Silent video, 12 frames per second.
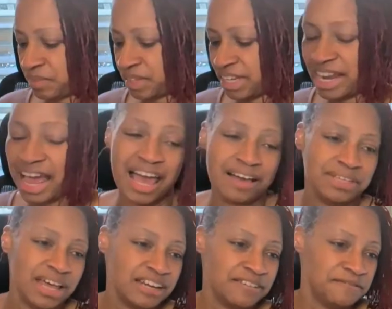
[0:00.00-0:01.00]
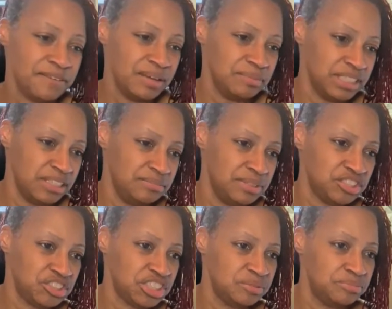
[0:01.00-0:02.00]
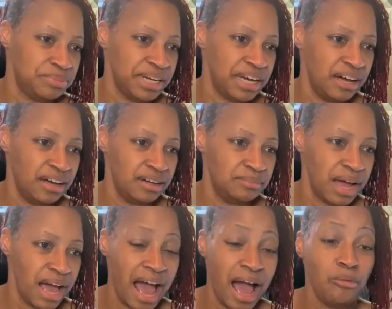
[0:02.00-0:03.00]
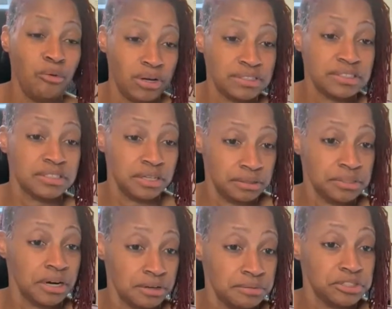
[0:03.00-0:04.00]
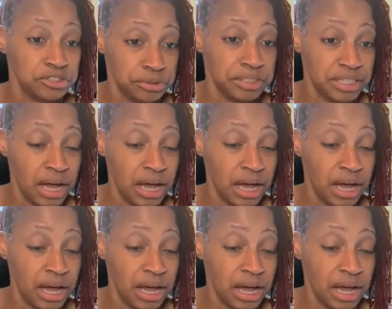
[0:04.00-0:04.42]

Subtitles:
And I have a lot of family in Michigan, but I want to go to her retreat.